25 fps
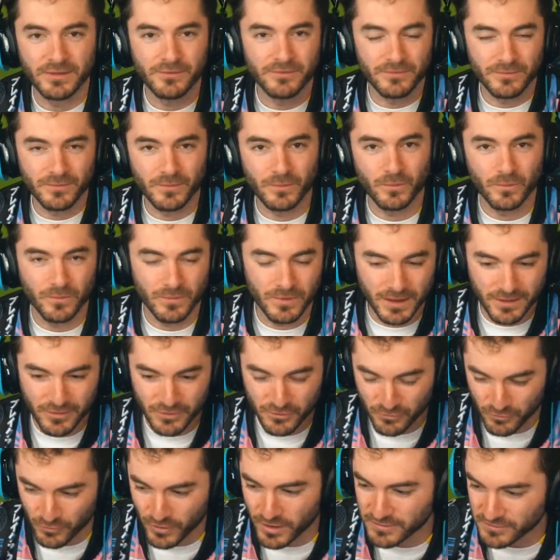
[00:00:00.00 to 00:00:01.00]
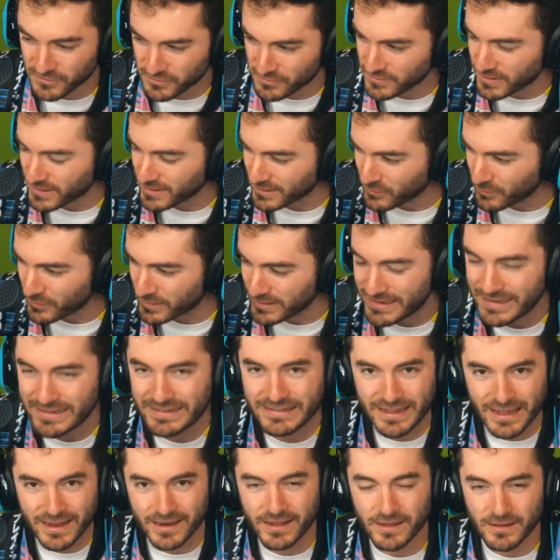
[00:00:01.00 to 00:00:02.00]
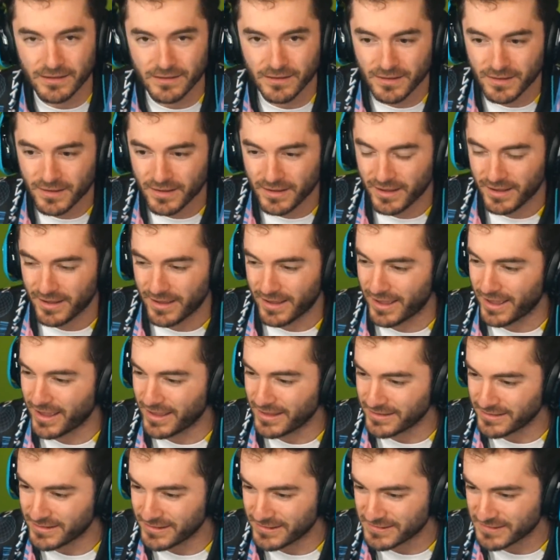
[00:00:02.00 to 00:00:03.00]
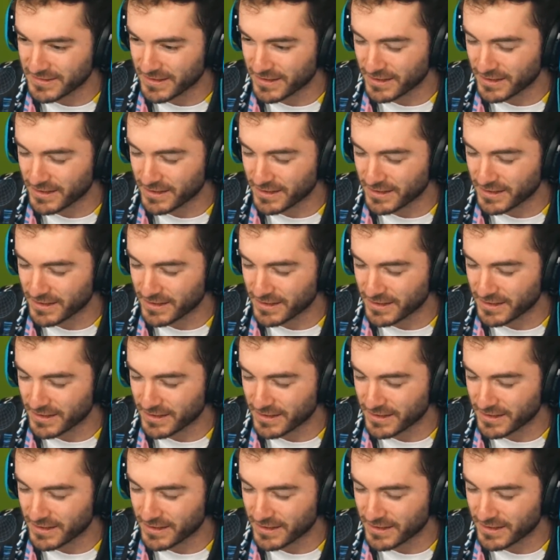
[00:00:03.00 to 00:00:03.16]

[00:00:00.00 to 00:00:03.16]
of my other friends who's getting one, he did it. And he's